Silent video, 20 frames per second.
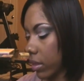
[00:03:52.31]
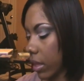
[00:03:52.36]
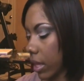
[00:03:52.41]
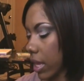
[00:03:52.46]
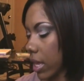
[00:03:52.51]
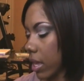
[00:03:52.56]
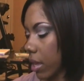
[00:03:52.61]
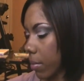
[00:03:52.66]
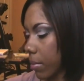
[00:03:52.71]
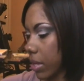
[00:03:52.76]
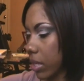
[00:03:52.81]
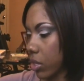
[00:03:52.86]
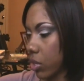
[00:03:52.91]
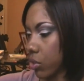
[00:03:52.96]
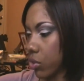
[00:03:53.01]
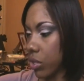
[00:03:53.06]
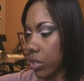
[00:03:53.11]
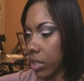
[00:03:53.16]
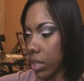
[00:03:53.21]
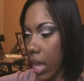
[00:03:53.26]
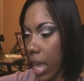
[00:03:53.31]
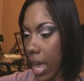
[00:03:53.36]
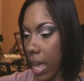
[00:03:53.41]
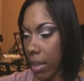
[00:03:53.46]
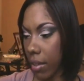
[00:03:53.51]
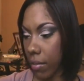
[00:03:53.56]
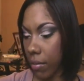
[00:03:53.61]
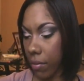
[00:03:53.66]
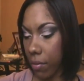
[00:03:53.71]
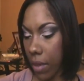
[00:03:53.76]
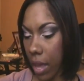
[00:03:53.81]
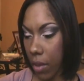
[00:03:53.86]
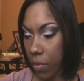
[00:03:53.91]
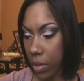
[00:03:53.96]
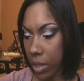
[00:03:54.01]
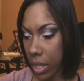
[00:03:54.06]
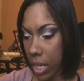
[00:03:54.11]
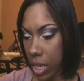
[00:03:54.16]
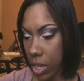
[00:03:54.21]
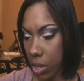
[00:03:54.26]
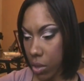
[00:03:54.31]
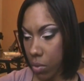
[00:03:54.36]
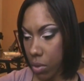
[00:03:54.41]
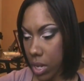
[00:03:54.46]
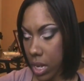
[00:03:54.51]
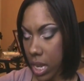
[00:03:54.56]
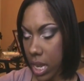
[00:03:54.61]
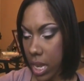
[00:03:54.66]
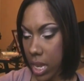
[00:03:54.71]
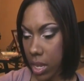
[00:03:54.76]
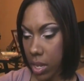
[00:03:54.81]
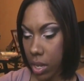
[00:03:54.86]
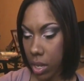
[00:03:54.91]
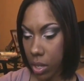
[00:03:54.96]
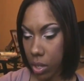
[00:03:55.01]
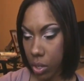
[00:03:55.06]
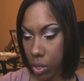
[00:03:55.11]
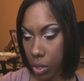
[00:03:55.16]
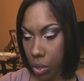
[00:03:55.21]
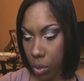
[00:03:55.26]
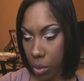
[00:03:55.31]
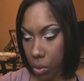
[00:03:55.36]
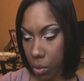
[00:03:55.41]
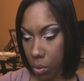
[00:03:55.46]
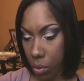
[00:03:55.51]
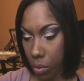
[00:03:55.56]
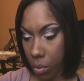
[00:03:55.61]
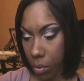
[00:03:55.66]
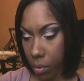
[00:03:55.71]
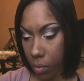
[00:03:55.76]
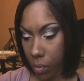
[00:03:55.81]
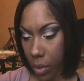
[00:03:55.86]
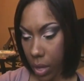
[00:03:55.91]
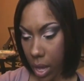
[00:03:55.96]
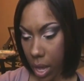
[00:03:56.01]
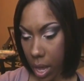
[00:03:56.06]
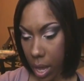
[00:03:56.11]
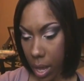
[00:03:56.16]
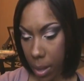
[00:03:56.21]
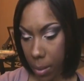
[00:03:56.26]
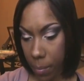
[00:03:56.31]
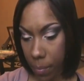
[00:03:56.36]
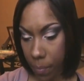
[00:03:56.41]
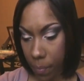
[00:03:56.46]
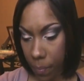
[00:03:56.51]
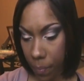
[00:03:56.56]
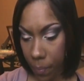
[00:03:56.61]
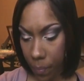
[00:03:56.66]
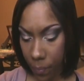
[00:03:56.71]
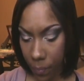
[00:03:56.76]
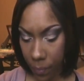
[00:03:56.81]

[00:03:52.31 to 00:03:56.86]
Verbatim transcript: they, I mean, you just have everything you need to um,